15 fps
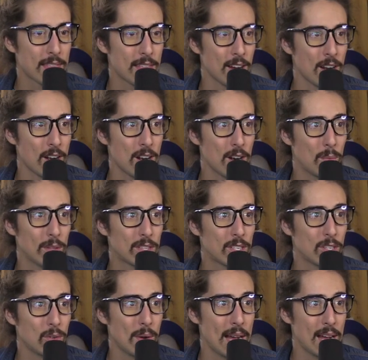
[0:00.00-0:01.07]
third with
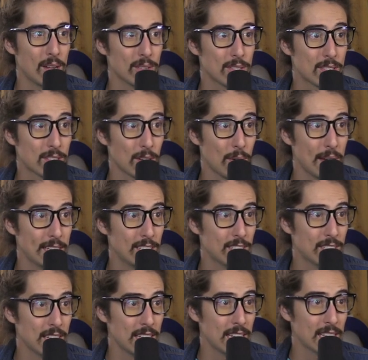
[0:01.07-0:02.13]
two outs, so I just need to